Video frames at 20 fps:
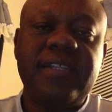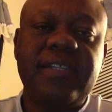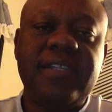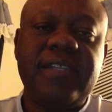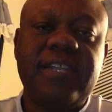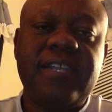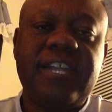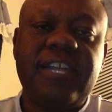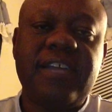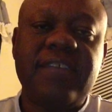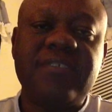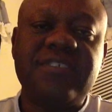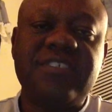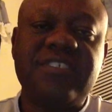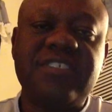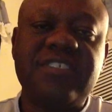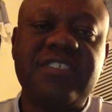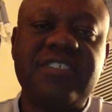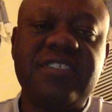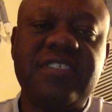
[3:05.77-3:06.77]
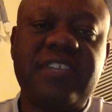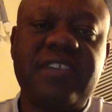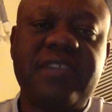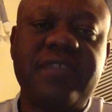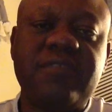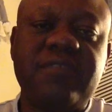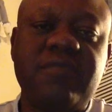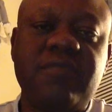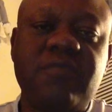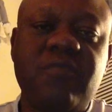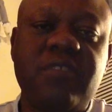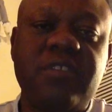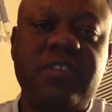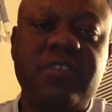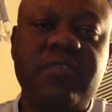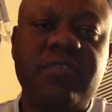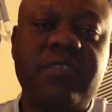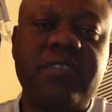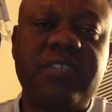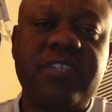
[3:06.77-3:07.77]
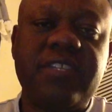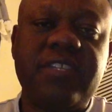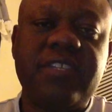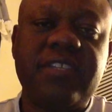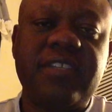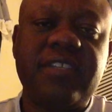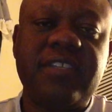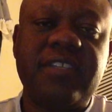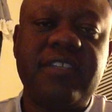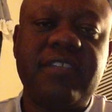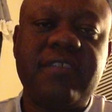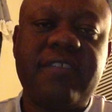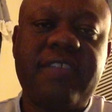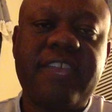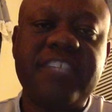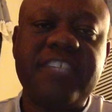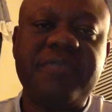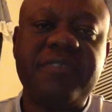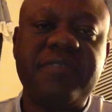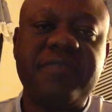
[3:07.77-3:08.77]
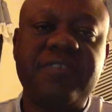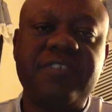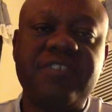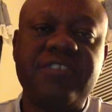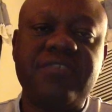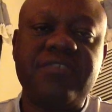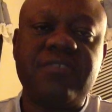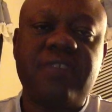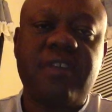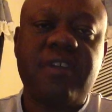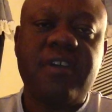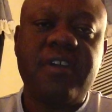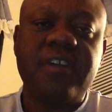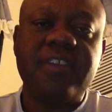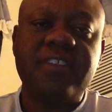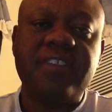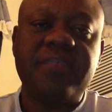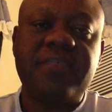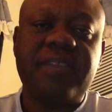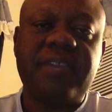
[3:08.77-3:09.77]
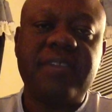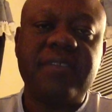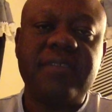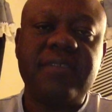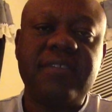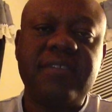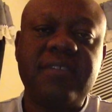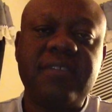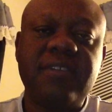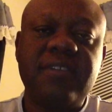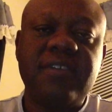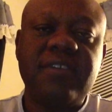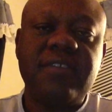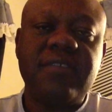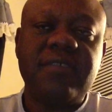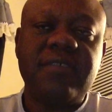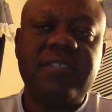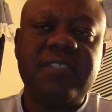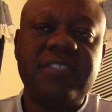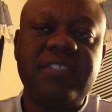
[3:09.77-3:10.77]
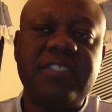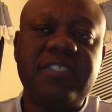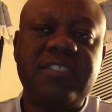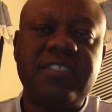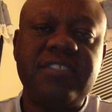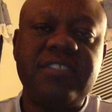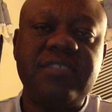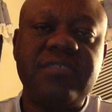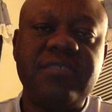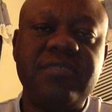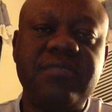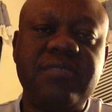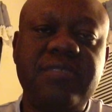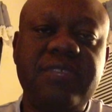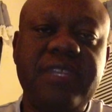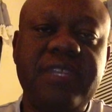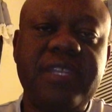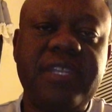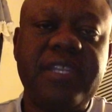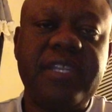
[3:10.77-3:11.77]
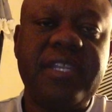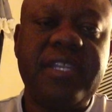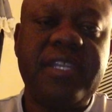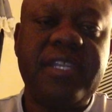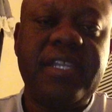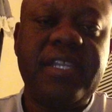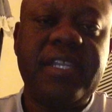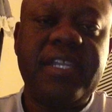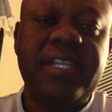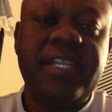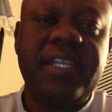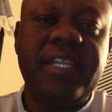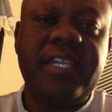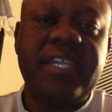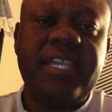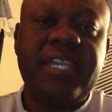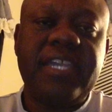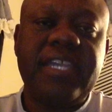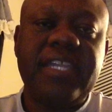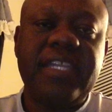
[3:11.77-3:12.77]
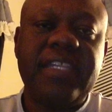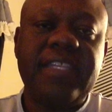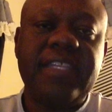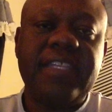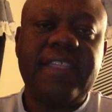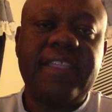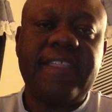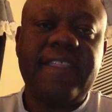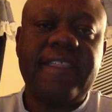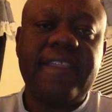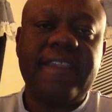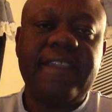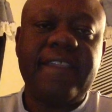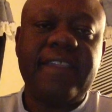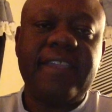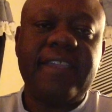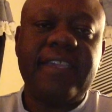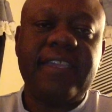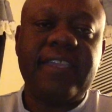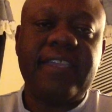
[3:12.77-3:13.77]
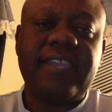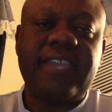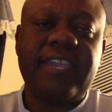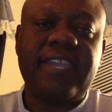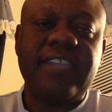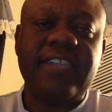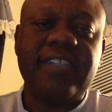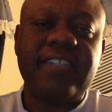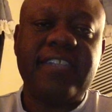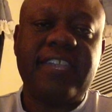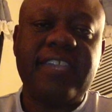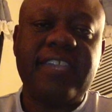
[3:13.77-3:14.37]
I was just left wondering and grasping for straws about what to do and, and how to take